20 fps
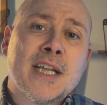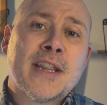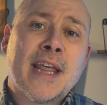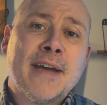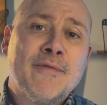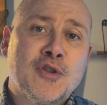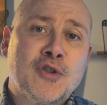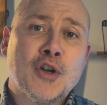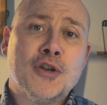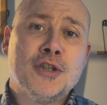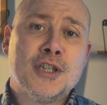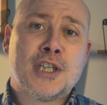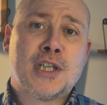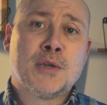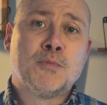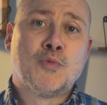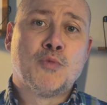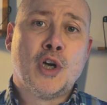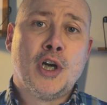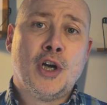They've done
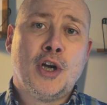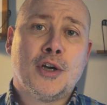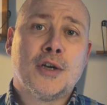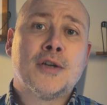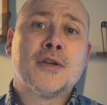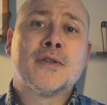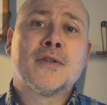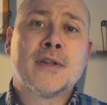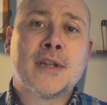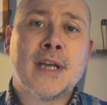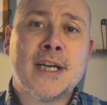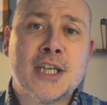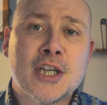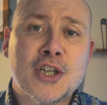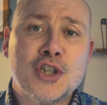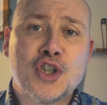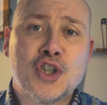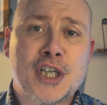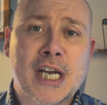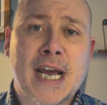some work. They
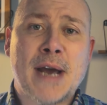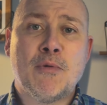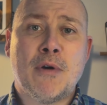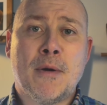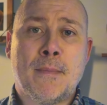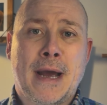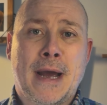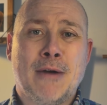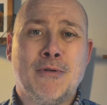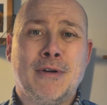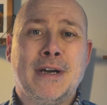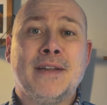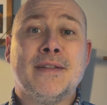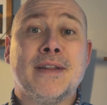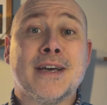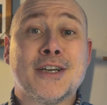can shout about it.